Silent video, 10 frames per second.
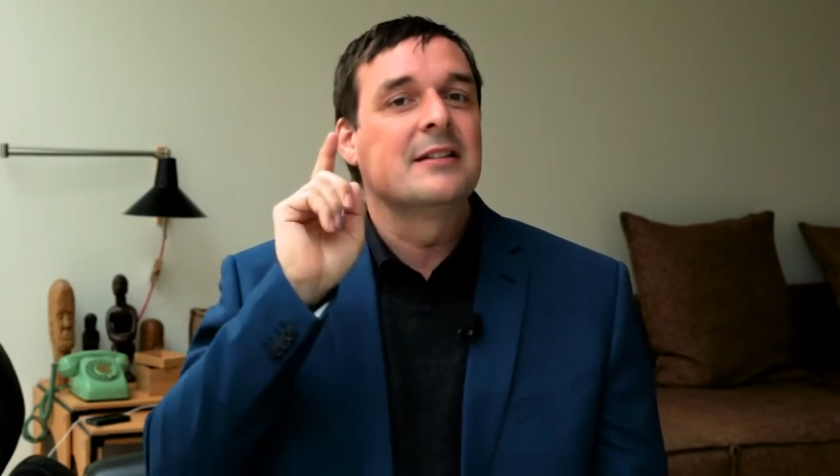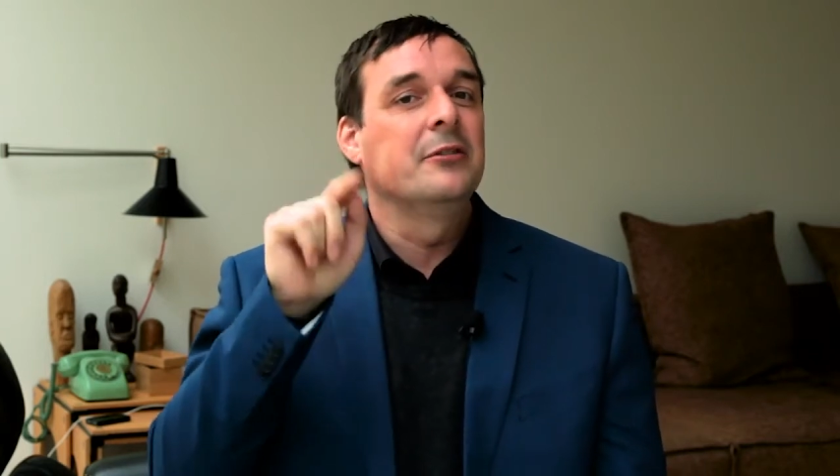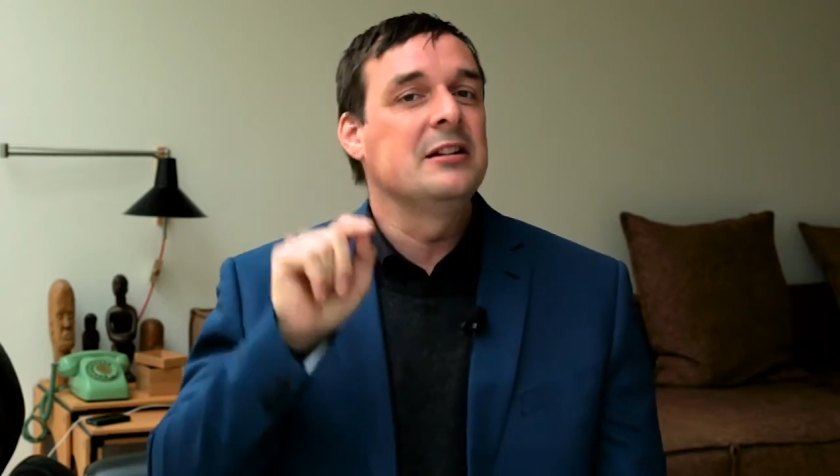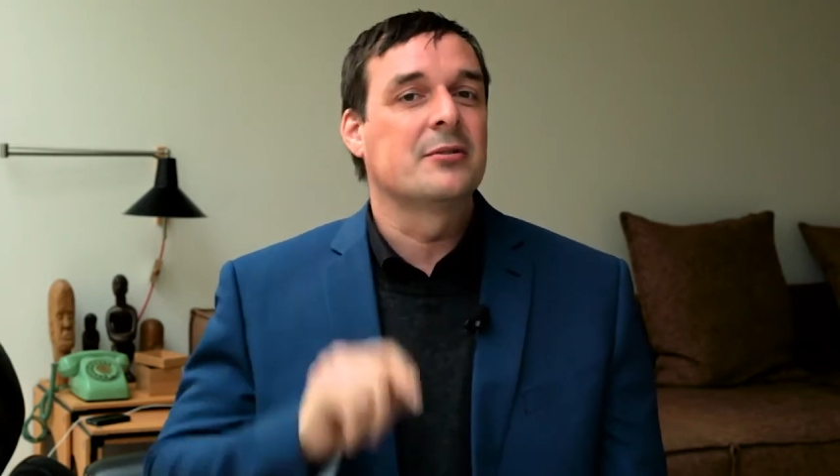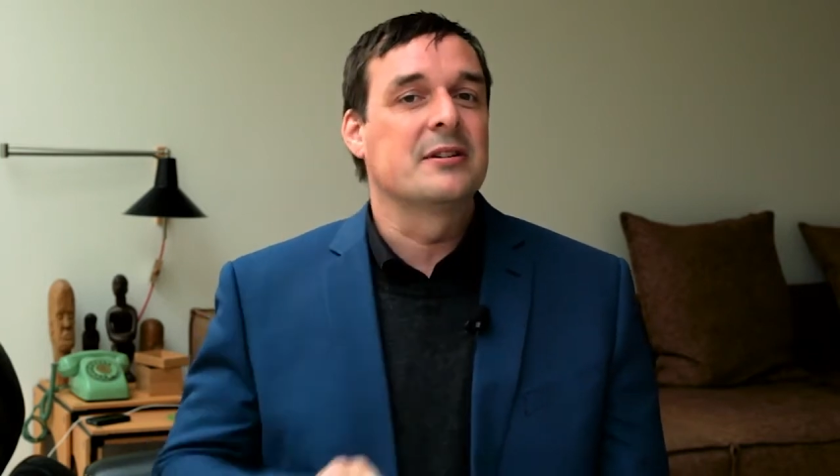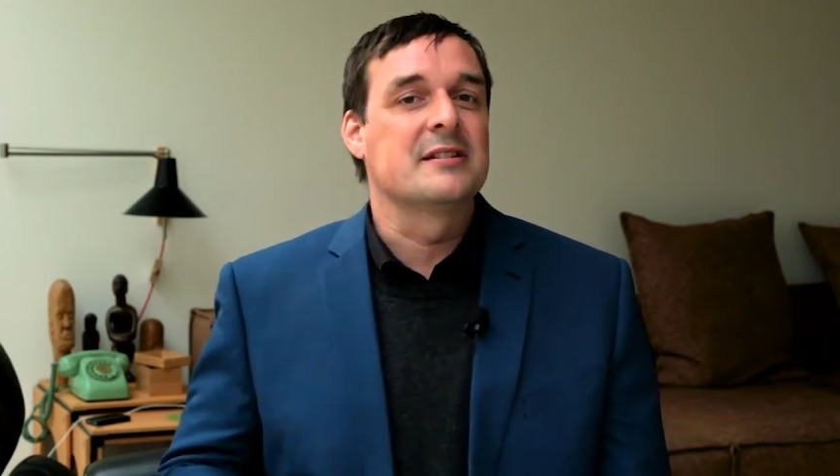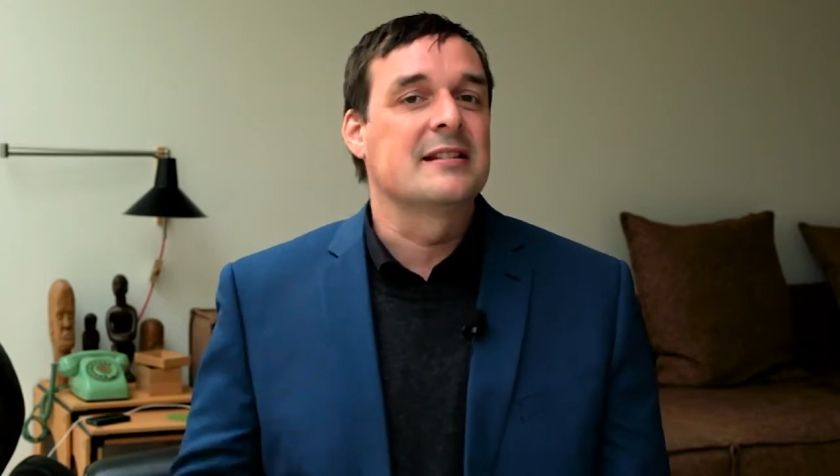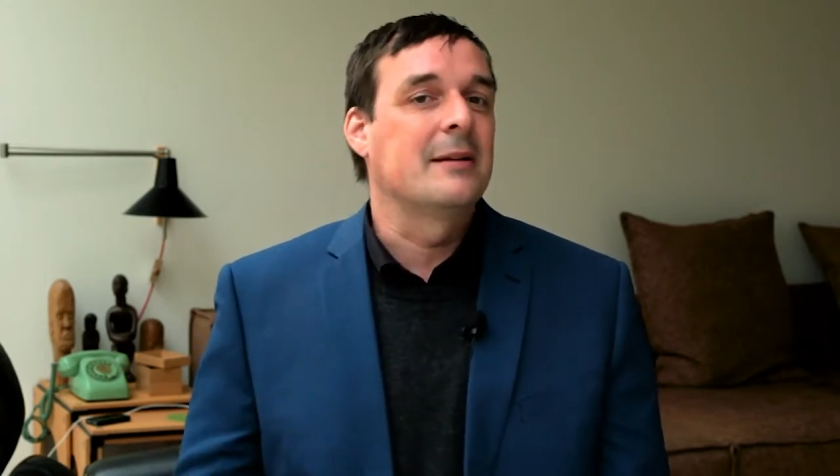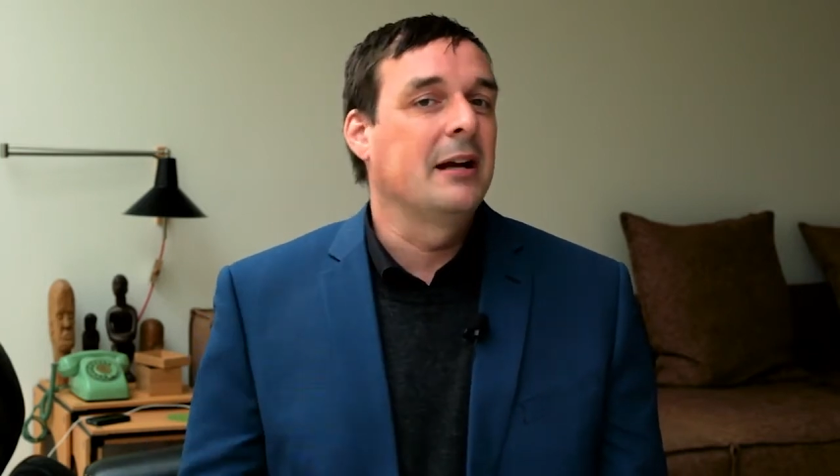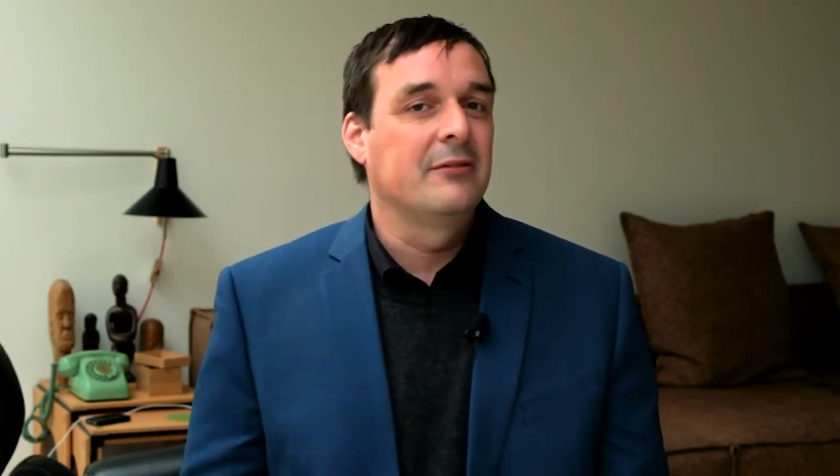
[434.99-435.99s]
and resources
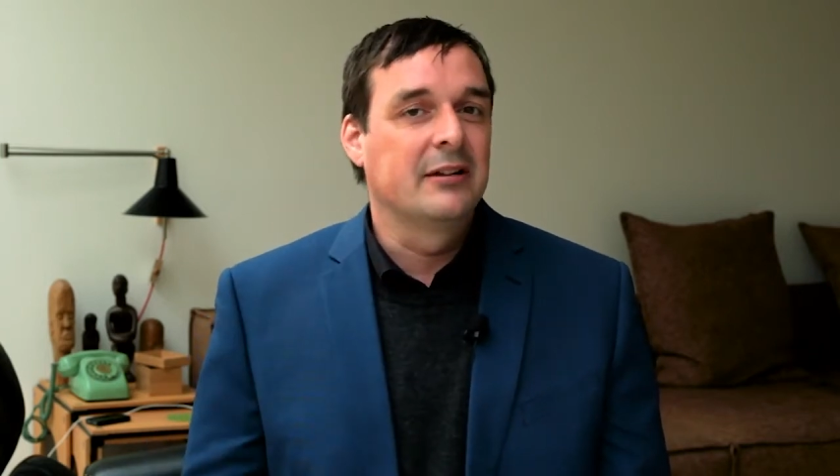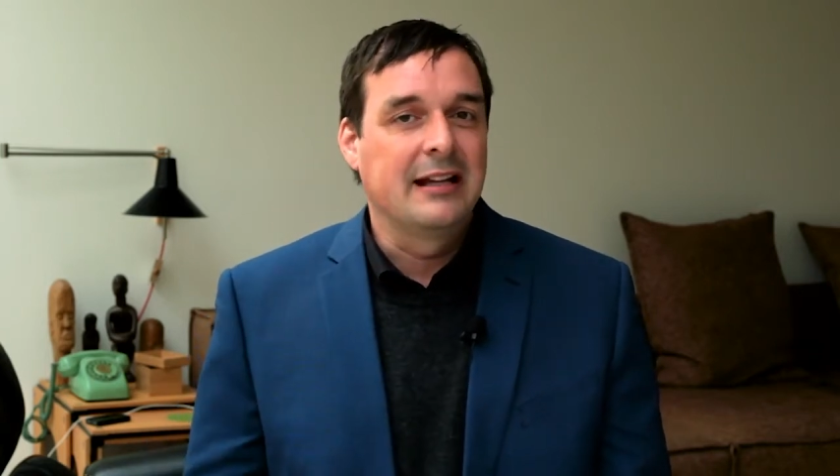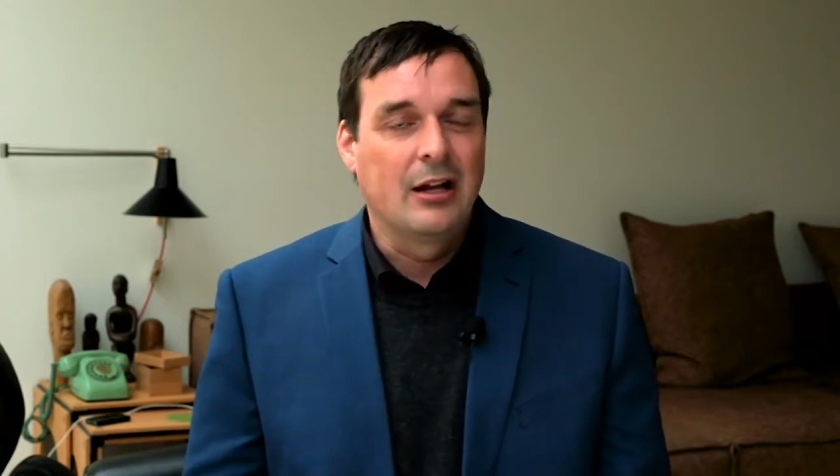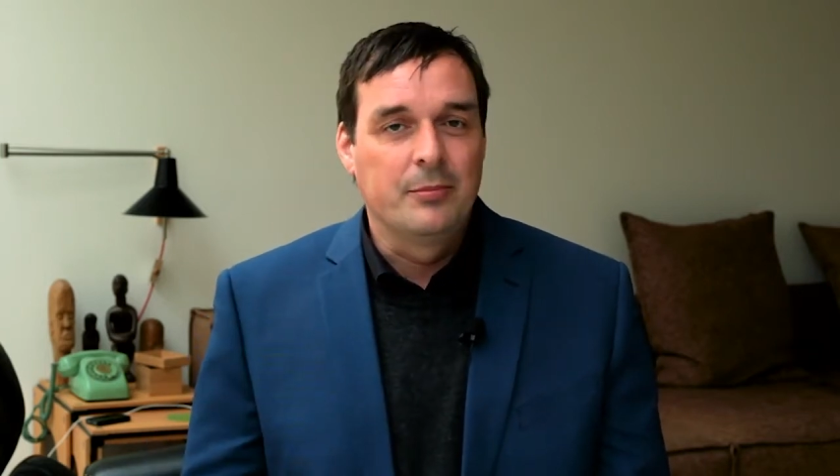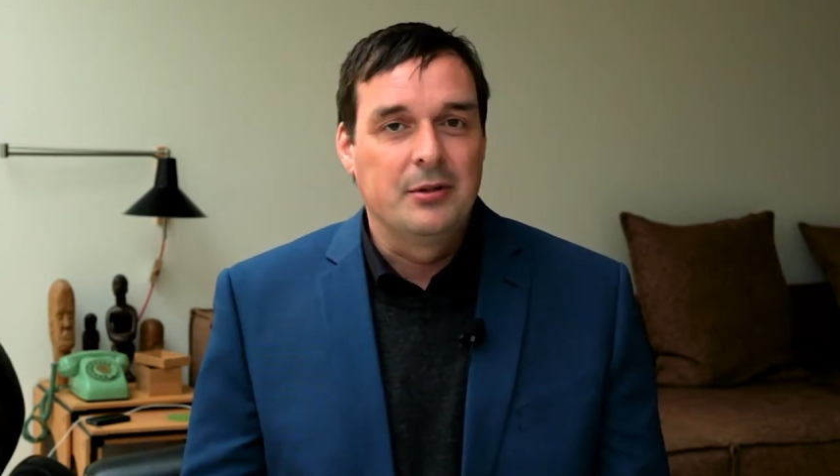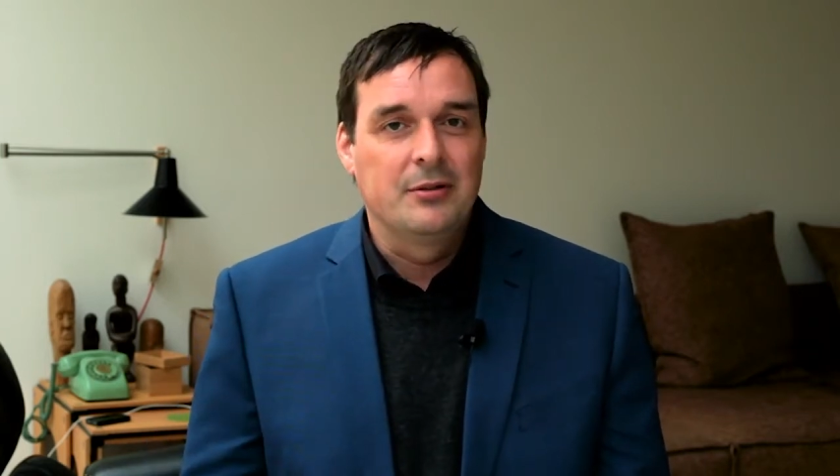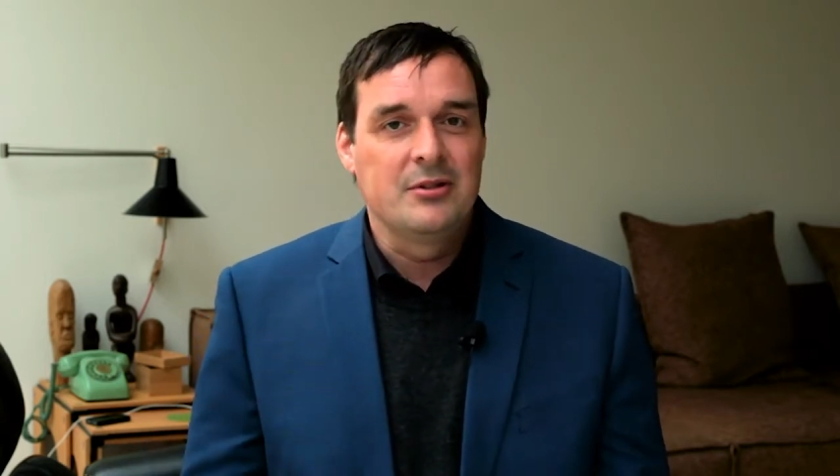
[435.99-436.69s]
that might really help you.